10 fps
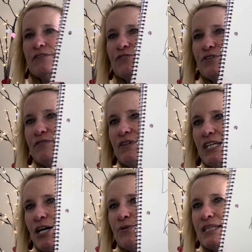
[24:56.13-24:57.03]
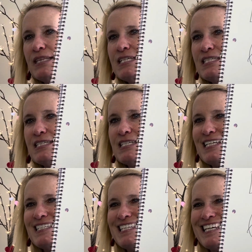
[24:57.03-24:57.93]
for the video that this is day
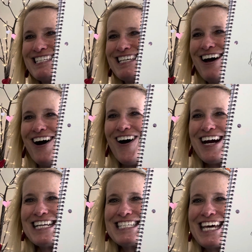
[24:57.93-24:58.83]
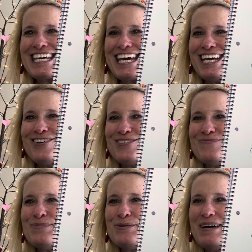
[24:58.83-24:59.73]
6. All right, take care.
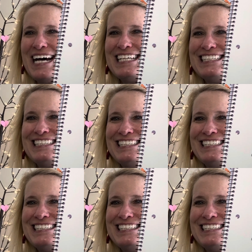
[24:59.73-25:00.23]
Bye-bye.